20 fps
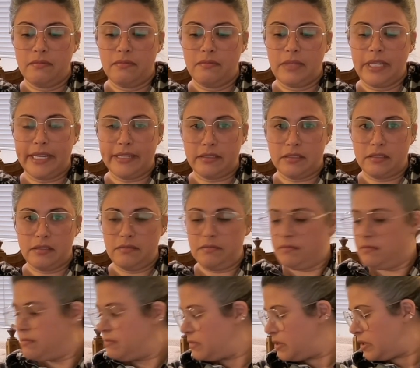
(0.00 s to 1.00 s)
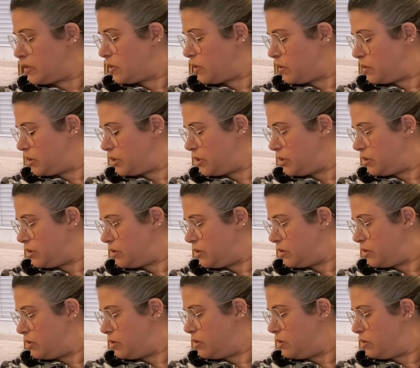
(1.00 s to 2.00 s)
Yes. So I told
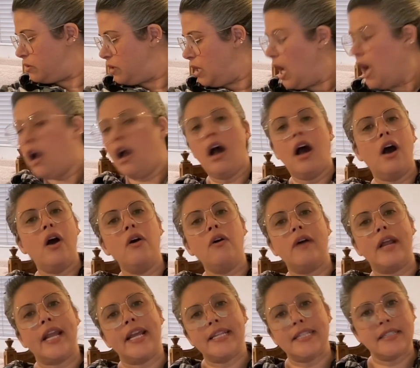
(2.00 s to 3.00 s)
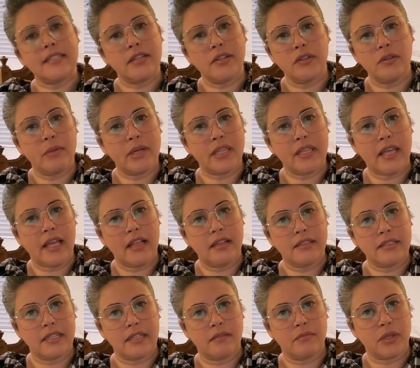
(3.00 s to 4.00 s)
you... Oh, and I didn't tell you about the
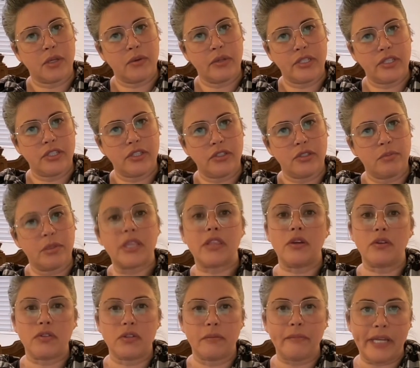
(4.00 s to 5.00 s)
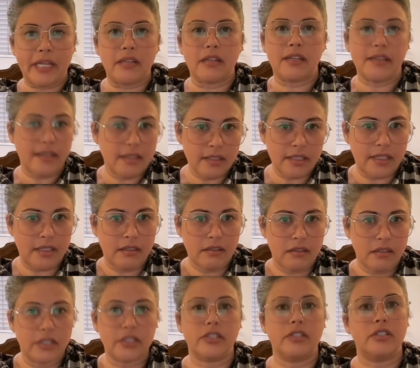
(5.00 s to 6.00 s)
Alexander McQueen shoes, but those are made in Italy.
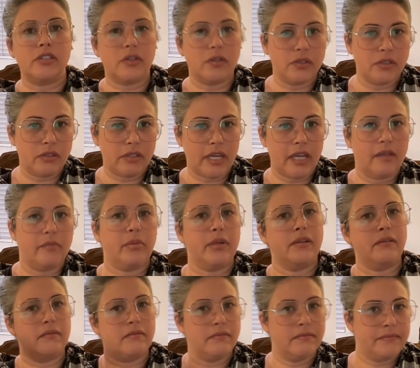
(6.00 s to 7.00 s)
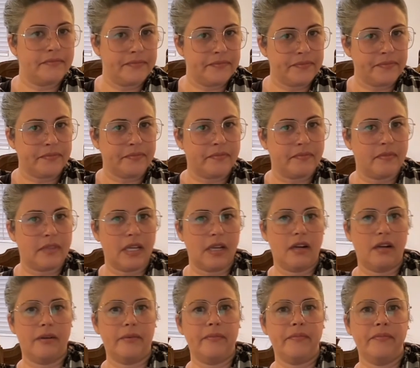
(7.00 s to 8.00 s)
I should have told you that, but they
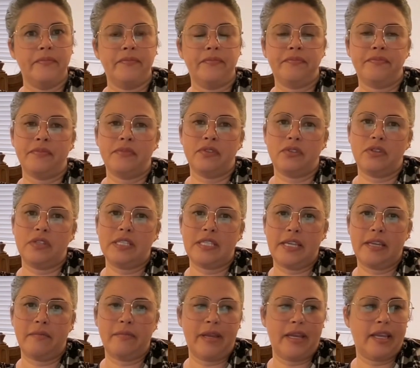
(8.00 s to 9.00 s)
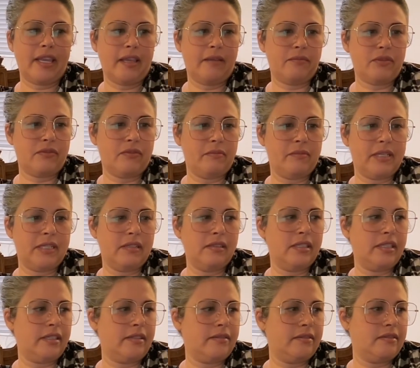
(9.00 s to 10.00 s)
are. So this handbag comes from
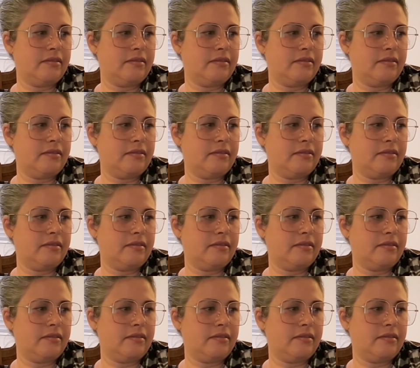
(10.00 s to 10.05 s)
Italy.